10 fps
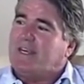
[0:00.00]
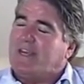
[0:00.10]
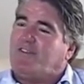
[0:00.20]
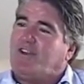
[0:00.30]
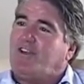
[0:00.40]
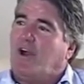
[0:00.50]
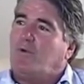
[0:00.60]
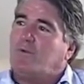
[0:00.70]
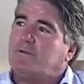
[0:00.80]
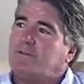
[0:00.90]
If you
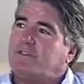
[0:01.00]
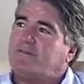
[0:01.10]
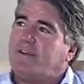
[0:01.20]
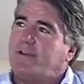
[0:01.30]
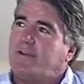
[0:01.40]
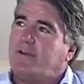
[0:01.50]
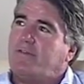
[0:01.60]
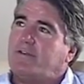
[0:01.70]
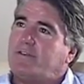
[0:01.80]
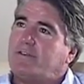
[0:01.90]
don't feel
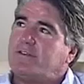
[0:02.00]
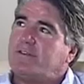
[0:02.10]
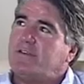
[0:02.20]
nervous,